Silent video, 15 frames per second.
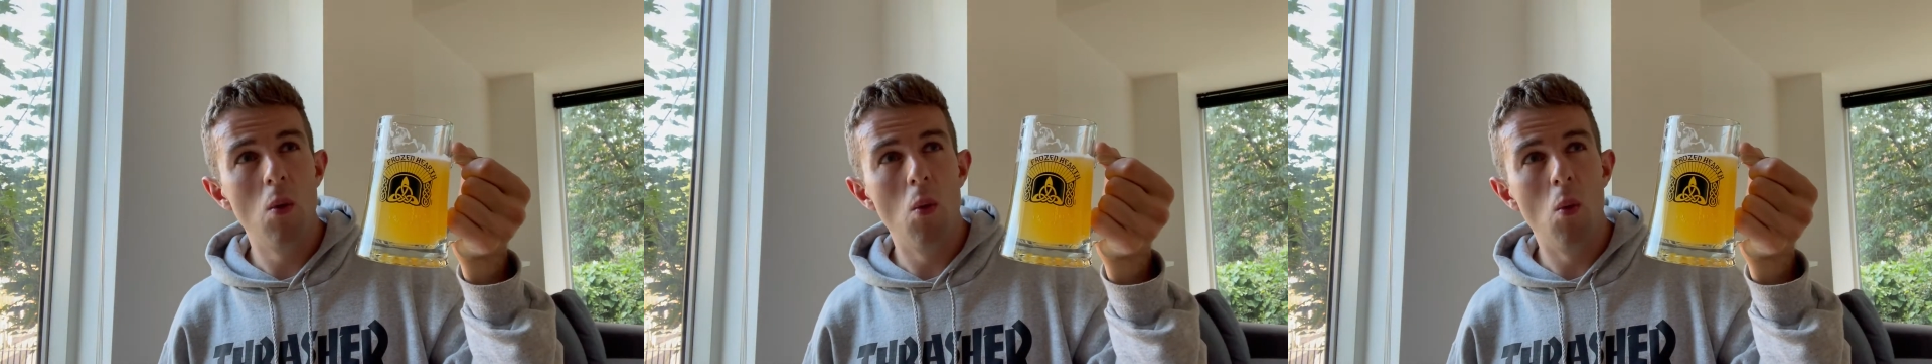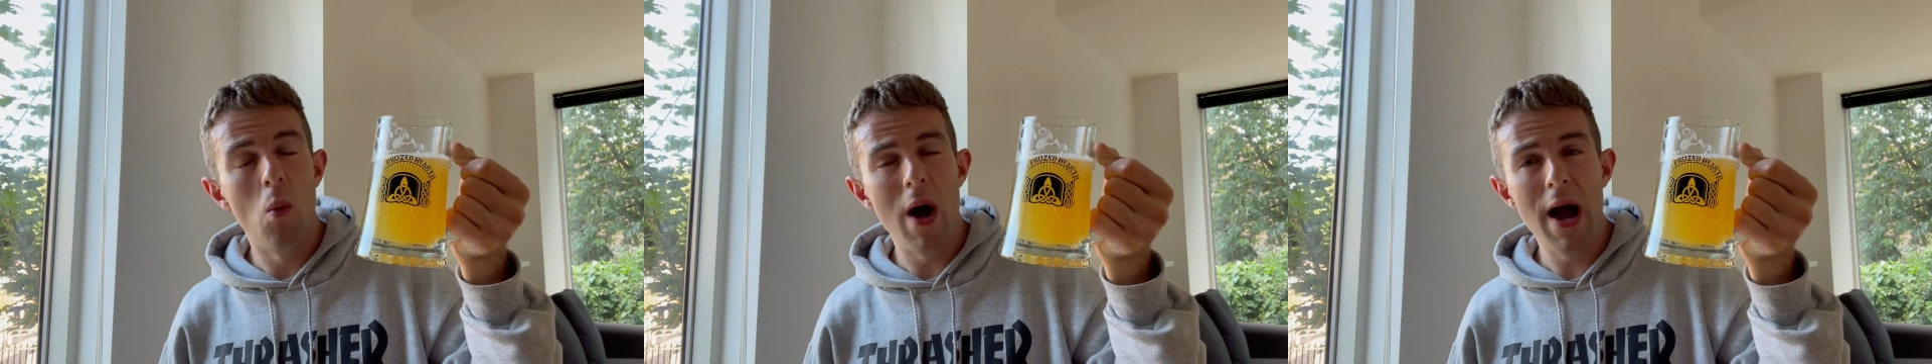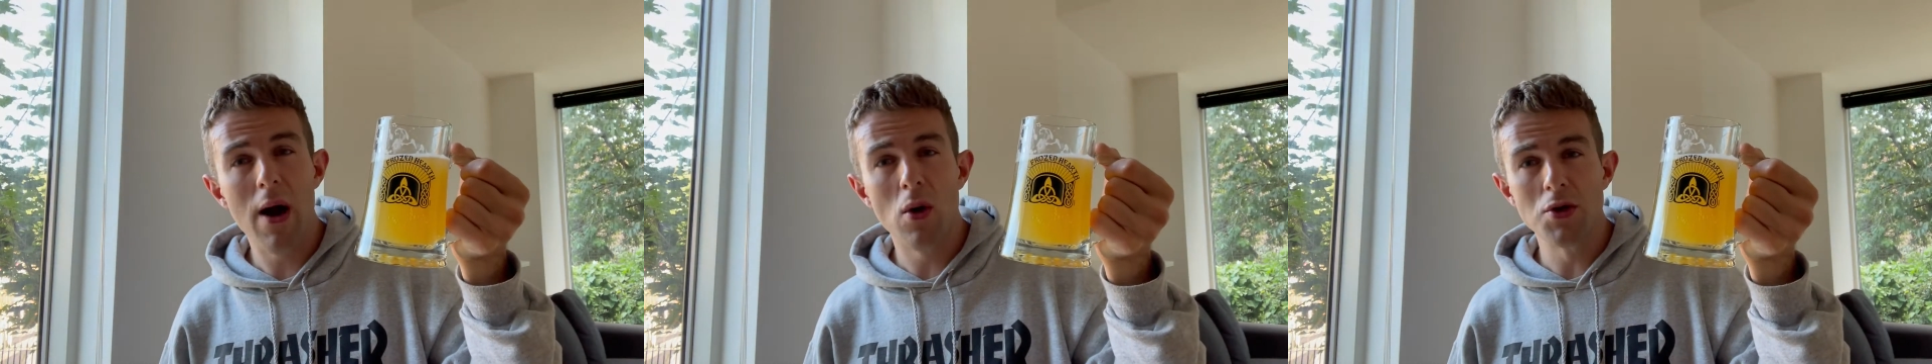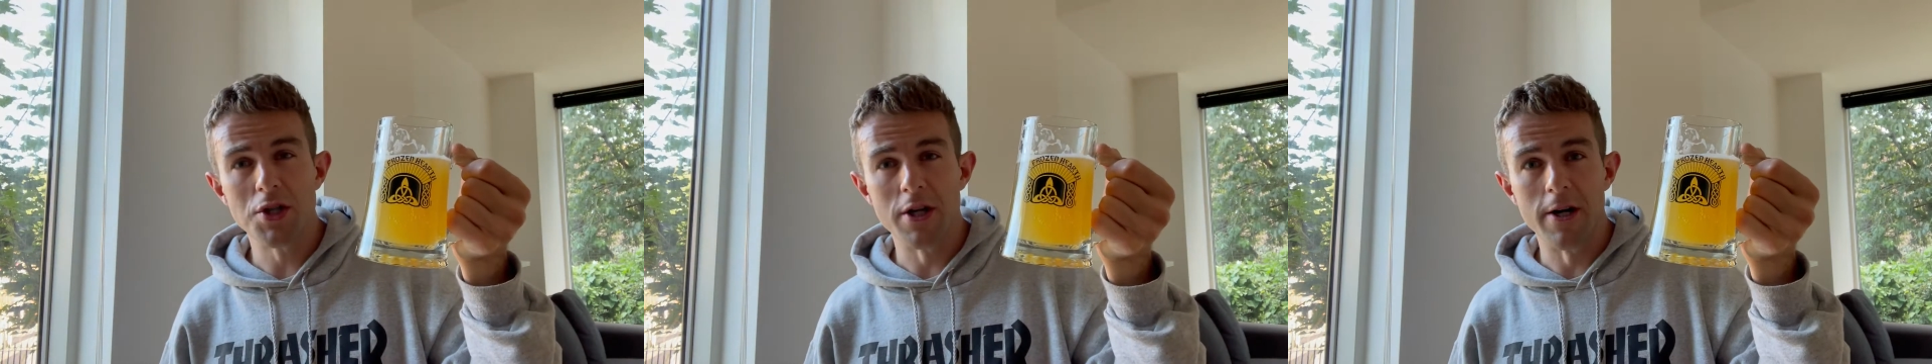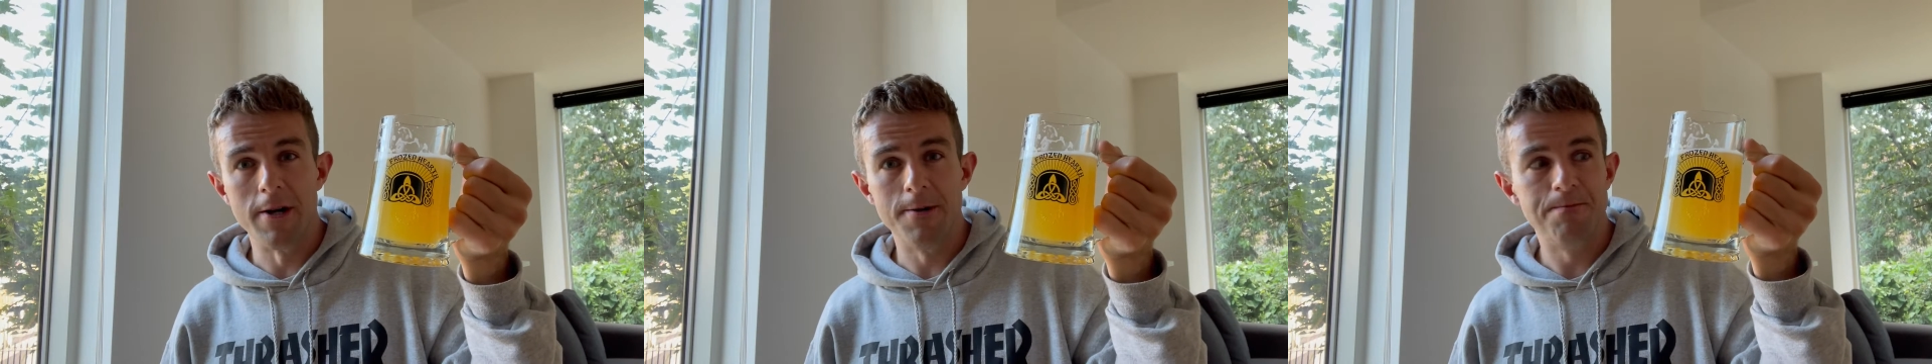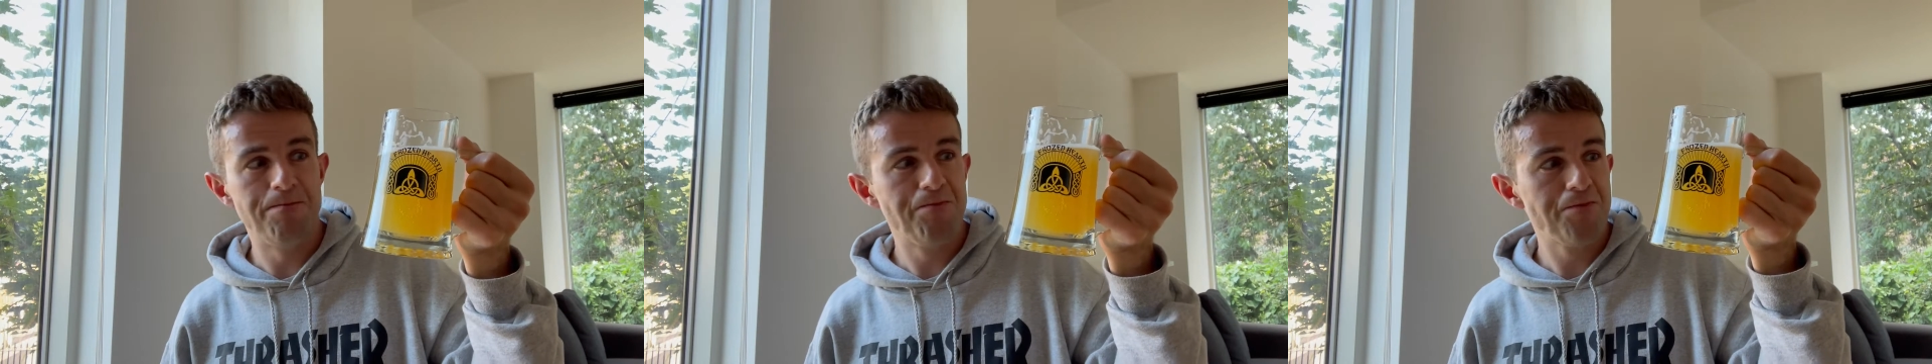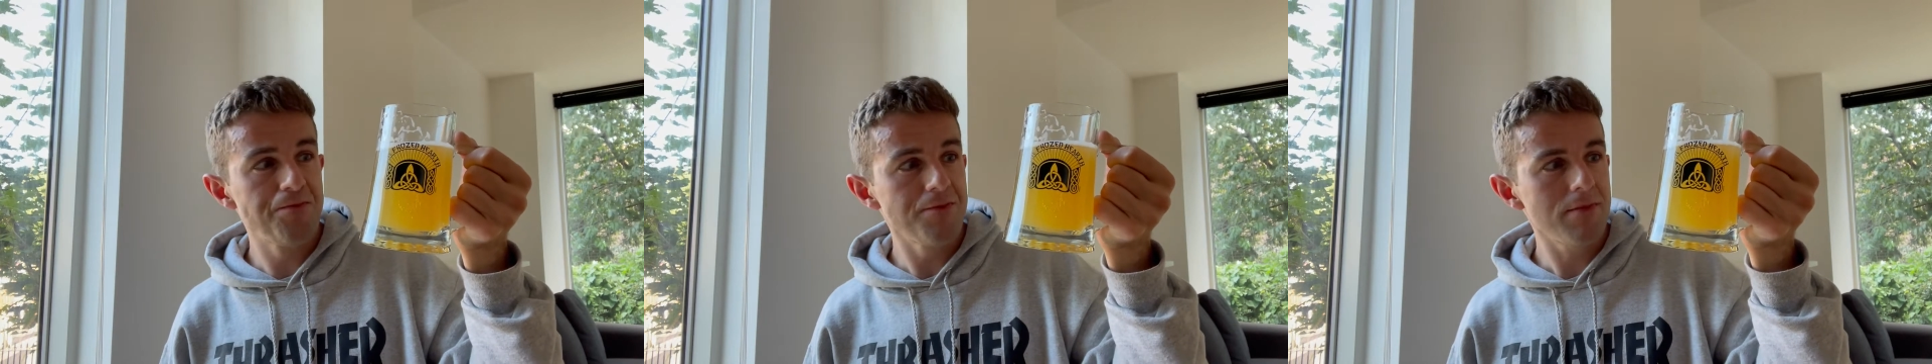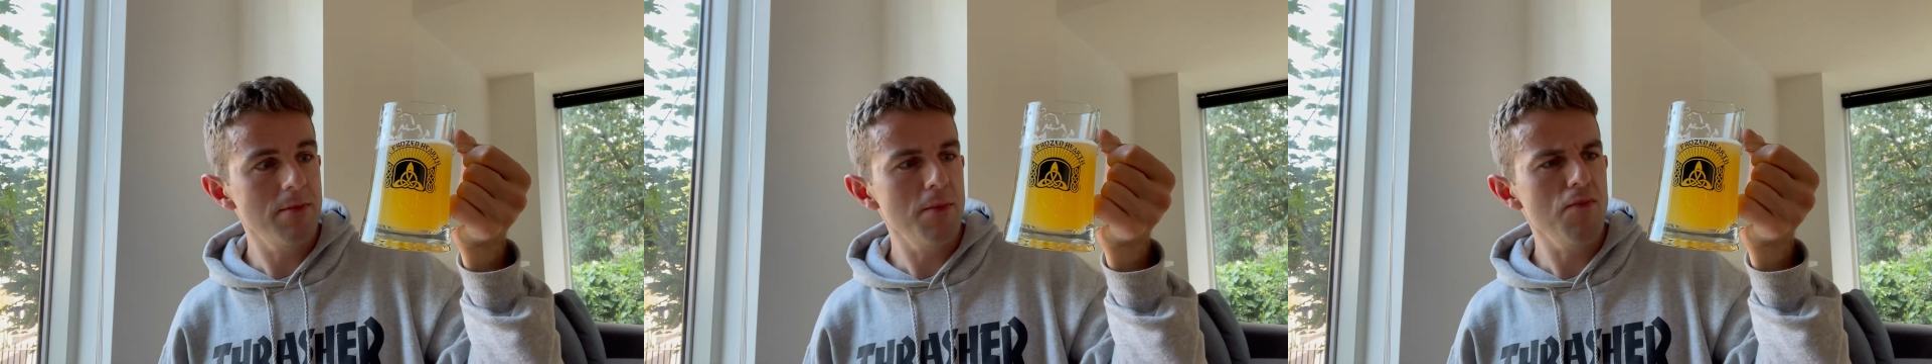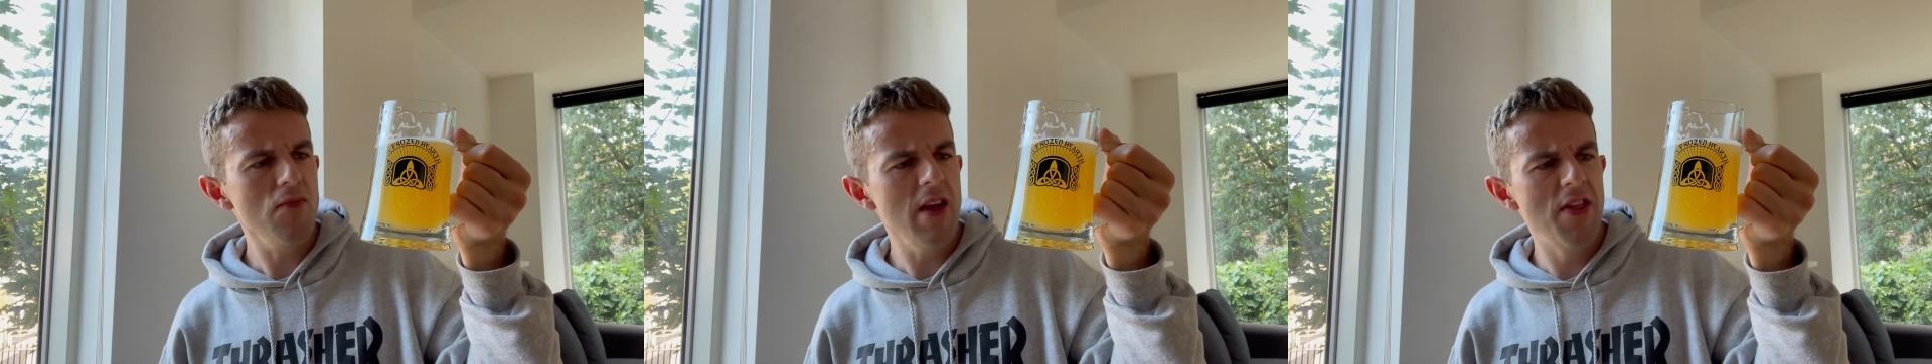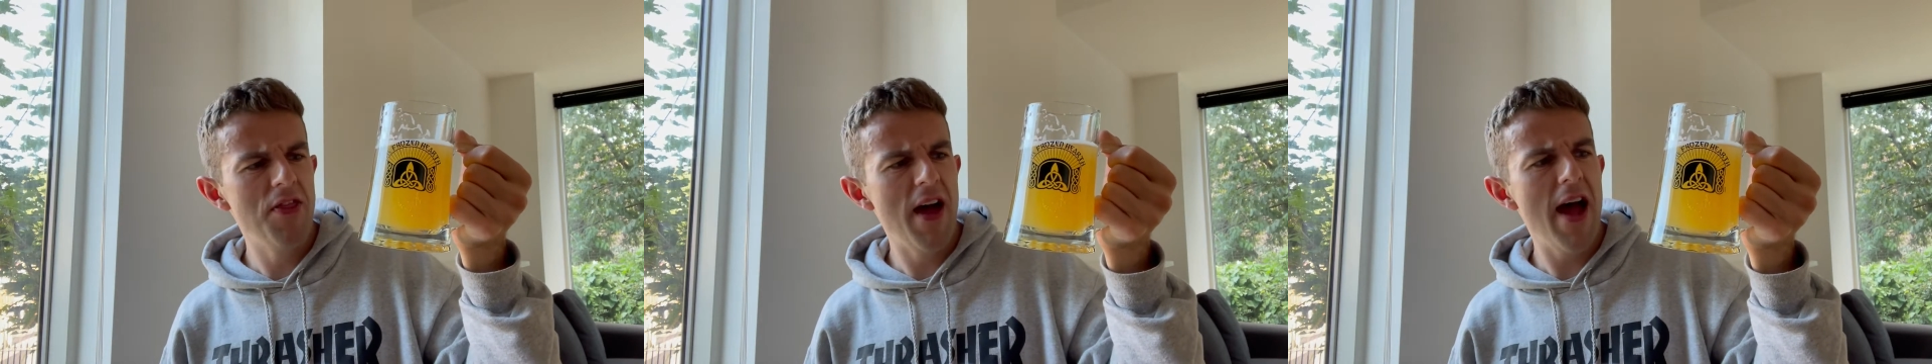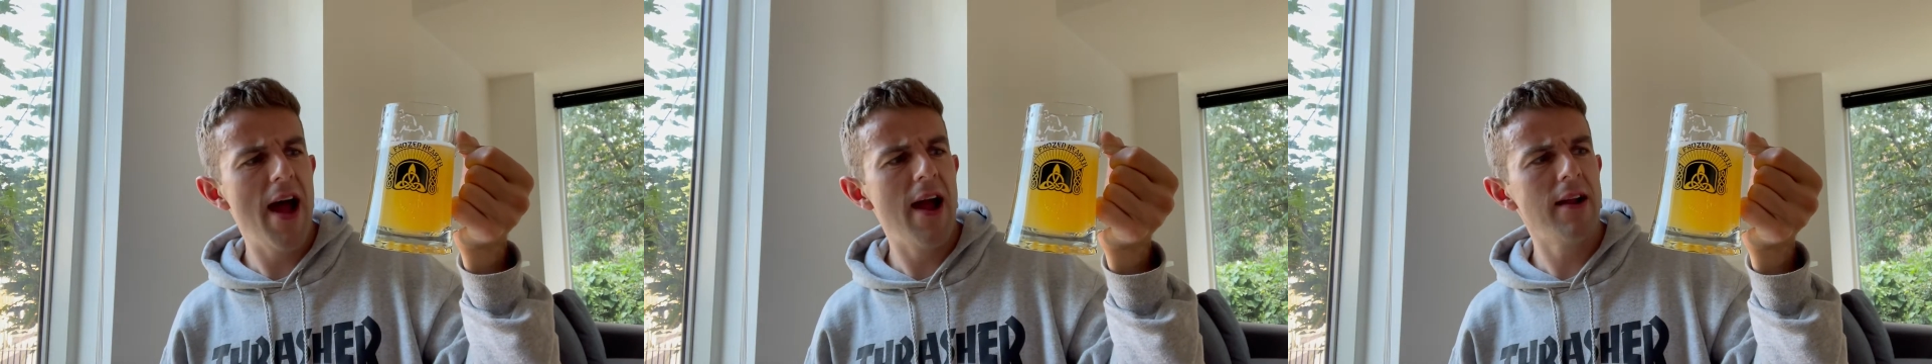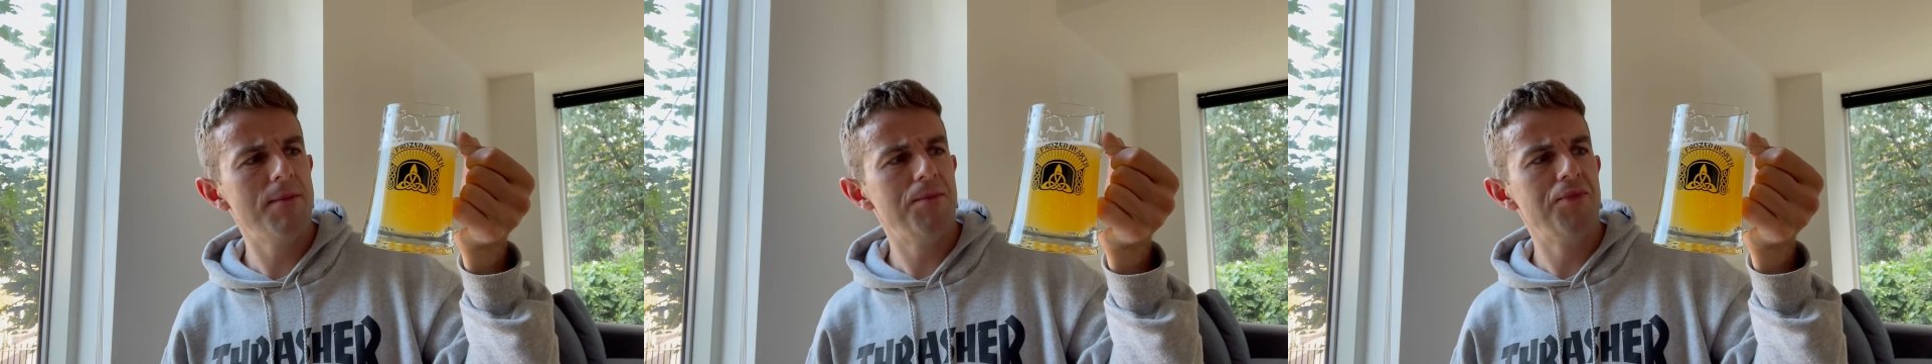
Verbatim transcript: Wowza. That